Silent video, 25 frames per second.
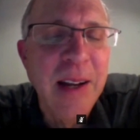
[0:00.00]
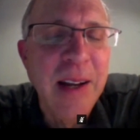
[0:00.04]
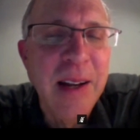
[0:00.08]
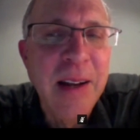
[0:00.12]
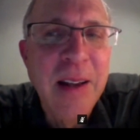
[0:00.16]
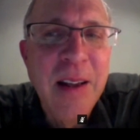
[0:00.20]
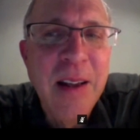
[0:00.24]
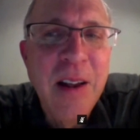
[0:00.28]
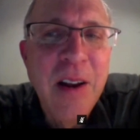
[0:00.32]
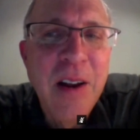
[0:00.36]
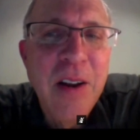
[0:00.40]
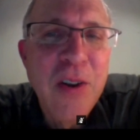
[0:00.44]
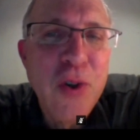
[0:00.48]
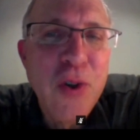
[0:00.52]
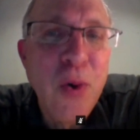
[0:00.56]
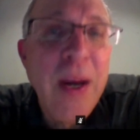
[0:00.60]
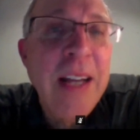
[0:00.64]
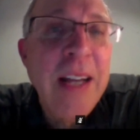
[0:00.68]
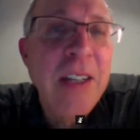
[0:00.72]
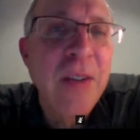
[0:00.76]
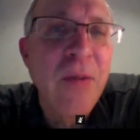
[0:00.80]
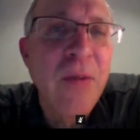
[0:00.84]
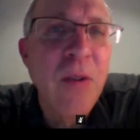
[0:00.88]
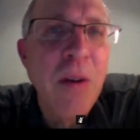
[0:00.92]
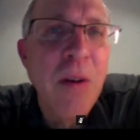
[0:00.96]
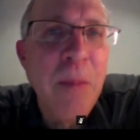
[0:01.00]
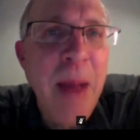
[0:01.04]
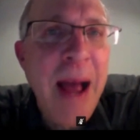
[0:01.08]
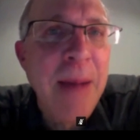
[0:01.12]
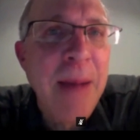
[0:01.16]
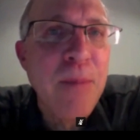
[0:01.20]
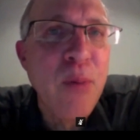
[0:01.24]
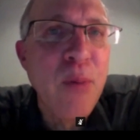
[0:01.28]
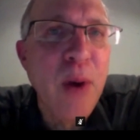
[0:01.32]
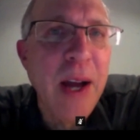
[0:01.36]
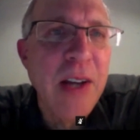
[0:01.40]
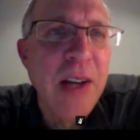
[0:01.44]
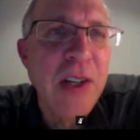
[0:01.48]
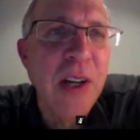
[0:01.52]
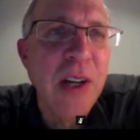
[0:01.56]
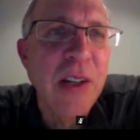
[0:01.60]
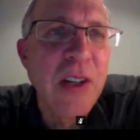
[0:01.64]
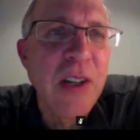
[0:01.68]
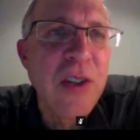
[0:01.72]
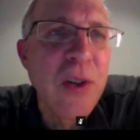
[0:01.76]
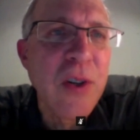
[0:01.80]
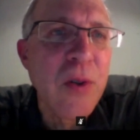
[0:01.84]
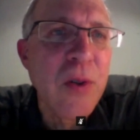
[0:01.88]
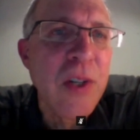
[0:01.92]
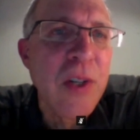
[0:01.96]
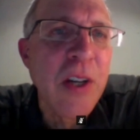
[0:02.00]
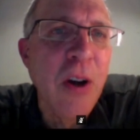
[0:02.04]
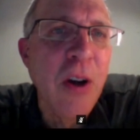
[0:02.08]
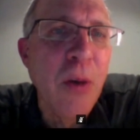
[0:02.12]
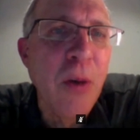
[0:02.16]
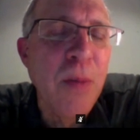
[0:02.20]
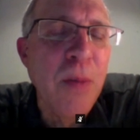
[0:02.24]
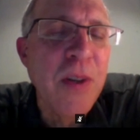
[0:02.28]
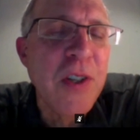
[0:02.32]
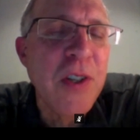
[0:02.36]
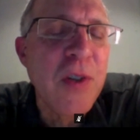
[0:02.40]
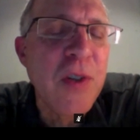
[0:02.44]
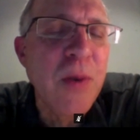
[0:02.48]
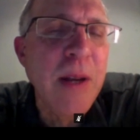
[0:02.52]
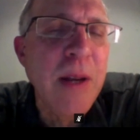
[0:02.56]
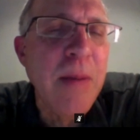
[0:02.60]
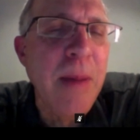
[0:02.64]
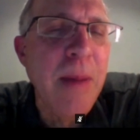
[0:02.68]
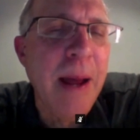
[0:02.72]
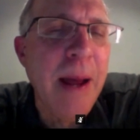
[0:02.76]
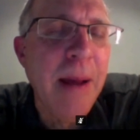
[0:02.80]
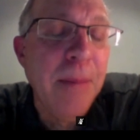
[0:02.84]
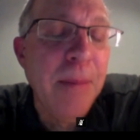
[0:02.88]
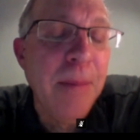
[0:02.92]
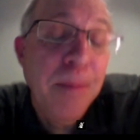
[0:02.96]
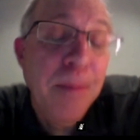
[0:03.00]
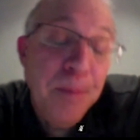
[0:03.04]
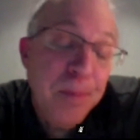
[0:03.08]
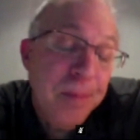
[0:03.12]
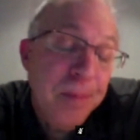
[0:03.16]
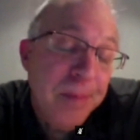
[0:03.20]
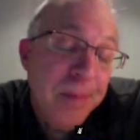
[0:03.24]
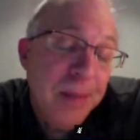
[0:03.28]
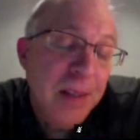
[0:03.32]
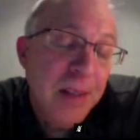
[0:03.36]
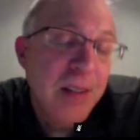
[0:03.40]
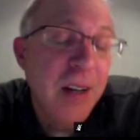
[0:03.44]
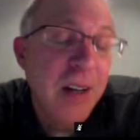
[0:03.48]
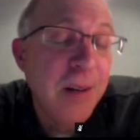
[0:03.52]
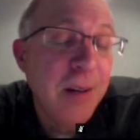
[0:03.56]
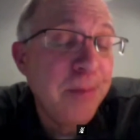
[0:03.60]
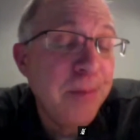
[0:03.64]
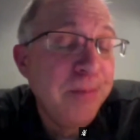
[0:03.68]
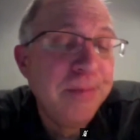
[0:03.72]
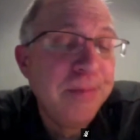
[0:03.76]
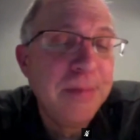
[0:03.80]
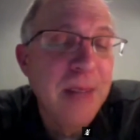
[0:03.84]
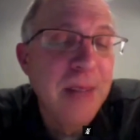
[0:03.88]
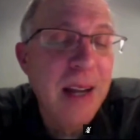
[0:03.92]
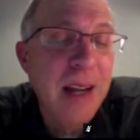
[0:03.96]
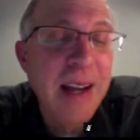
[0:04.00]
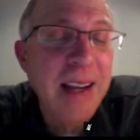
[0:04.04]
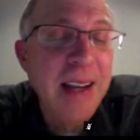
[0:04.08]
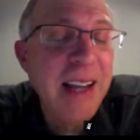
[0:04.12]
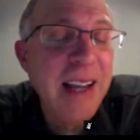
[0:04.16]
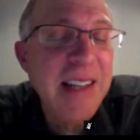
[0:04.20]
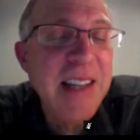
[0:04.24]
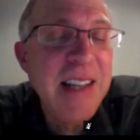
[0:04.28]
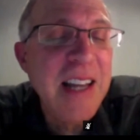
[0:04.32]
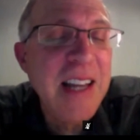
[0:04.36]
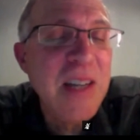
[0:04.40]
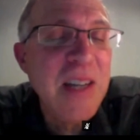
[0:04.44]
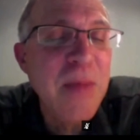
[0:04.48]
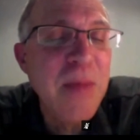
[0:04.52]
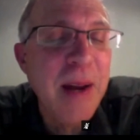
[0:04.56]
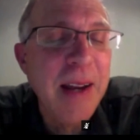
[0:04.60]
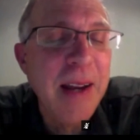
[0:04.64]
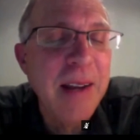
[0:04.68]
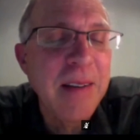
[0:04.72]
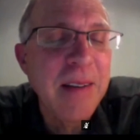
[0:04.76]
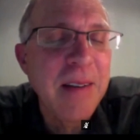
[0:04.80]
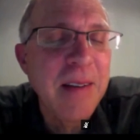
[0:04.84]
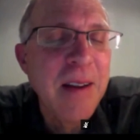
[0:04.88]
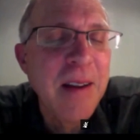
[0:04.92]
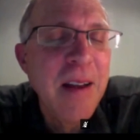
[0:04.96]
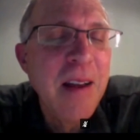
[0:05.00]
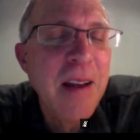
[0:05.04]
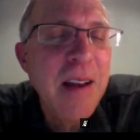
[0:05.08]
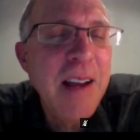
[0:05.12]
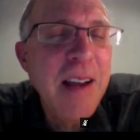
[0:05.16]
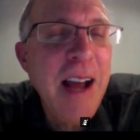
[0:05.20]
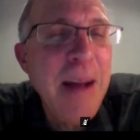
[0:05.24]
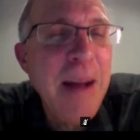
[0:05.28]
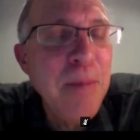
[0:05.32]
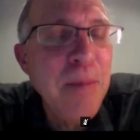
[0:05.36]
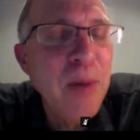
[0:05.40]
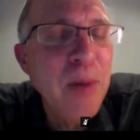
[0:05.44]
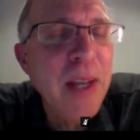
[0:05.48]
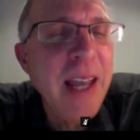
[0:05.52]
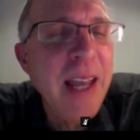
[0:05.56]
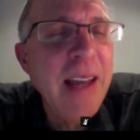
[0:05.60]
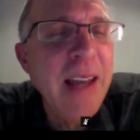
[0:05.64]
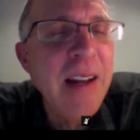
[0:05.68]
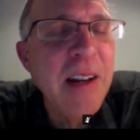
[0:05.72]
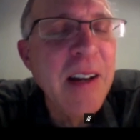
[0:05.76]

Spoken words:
Transform Map project is using OpenStreetMap. So I guess that's my complicated,